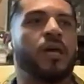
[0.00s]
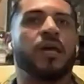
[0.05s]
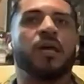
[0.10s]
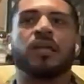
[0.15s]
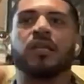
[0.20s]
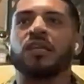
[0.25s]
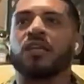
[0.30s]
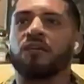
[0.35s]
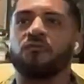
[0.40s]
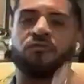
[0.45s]

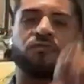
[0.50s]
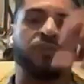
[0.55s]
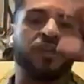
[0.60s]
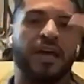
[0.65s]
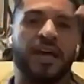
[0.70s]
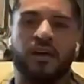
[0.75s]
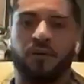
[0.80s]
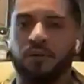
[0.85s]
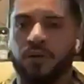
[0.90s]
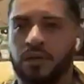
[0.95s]
in different
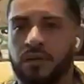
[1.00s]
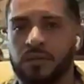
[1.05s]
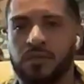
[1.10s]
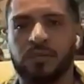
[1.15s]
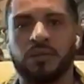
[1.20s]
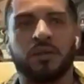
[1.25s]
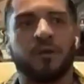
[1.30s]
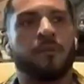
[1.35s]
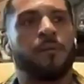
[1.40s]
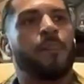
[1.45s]
areas,
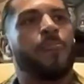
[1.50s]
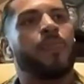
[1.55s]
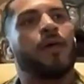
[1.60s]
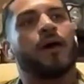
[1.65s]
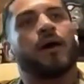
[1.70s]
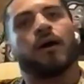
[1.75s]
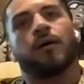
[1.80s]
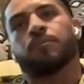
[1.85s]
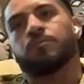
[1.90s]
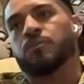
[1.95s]

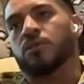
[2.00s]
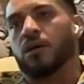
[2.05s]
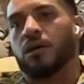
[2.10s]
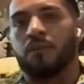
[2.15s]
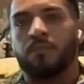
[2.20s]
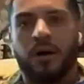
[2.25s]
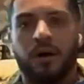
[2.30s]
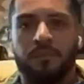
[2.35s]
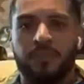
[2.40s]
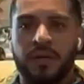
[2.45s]
talk
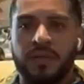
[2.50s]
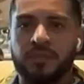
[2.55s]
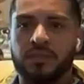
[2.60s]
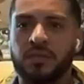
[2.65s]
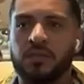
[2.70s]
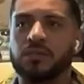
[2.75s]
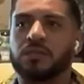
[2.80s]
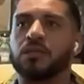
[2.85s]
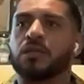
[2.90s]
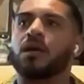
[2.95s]
about
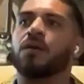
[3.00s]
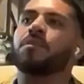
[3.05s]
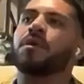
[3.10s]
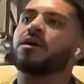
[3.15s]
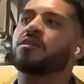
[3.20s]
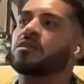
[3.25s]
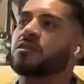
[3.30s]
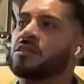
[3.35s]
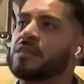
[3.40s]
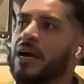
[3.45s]
business, talk
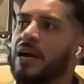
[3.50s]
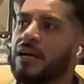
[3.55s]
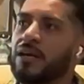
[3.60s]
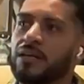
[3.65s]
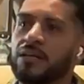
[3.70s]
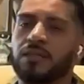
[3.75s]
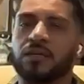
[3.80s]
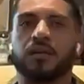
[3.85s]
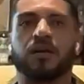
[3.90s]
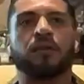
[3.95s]
about
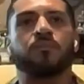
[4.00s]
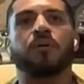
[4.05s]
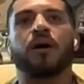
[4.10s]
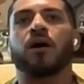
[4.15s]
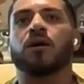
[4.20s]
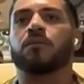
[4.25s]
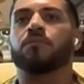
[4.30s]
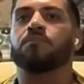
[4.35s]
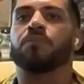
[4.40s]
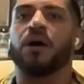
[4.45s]
society, talk
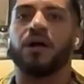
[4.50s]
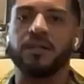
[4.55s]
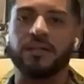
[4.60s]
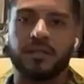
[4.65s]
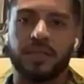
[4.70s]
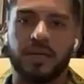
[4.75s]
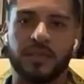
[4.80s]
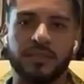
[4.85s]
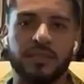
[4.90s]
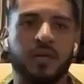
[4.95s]
about
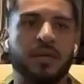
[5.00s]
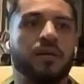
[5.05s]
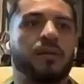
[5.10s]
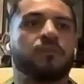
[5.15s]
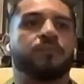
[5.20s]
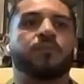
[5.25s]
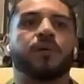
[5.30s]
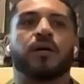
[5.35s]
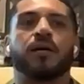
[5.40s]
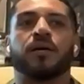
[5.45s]
politics,
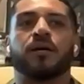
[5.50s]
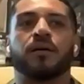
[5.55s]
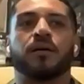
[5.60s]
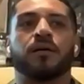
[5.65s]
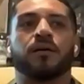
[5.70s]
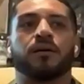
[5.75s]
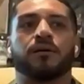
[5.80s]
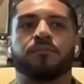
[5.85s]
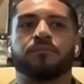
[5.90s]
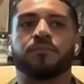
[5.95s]

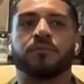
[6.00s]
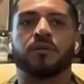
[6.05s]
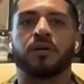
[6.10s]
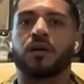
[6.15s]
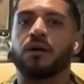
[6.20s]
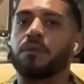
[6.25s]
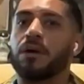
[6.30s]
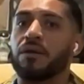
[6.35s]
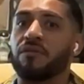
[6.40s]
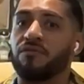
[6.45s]
talk
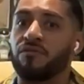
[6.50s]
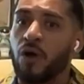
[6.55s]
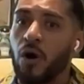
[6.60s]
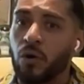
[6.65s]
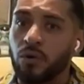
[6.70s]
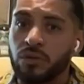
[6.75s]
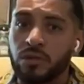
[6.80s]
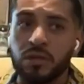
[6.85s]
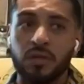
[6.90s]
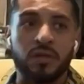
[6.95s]
about
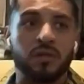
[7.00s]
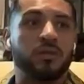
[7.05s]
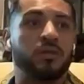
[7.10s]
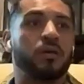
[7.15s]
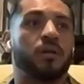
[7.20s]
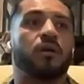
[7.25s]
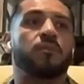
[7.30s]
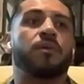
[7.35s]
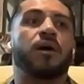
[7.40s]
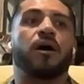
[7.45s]
vote,
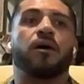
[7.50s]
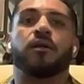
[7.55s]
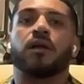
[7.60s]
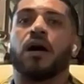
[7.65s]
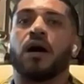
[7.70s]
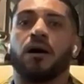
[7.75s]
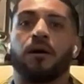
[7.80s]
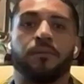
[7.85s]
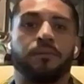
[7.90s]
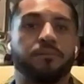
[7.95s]
talk about
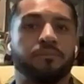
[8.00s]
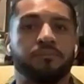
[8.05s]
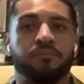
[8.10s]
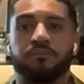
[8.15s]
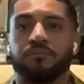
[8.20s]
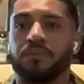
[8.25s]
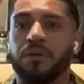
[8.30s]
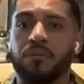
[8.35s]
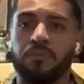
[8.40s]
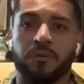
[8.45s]
how
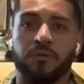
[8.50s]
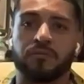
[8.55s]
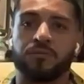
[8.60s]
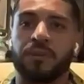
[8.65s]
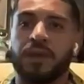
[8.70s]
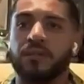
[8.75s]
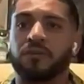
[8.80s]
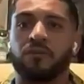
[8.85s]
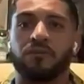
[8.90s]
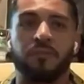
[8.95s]
people
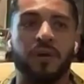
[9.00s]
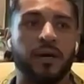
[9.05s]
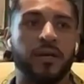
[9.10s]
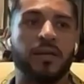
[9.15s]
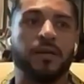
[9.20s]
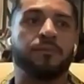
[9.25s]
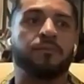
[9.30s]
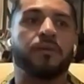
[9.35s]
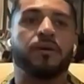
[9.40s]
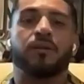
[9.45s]
spend their
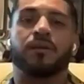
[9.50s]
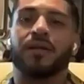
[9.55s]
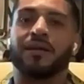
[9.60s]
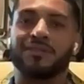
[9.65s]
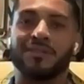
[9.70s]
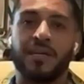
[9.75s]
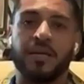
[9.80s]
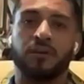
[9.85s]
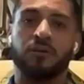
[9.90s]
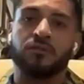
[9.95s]
money,
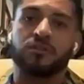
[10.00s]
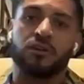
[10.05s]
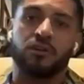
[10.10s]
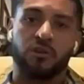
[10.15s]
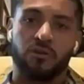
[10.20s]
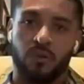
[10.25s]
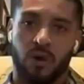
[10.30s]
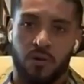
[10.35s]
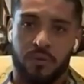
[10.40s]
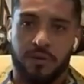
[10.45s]
Latinos are
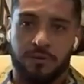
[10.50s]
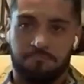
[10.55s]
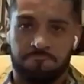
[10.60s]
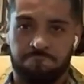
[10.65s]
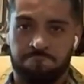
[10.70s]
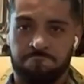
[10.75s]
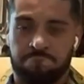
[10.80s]
growing.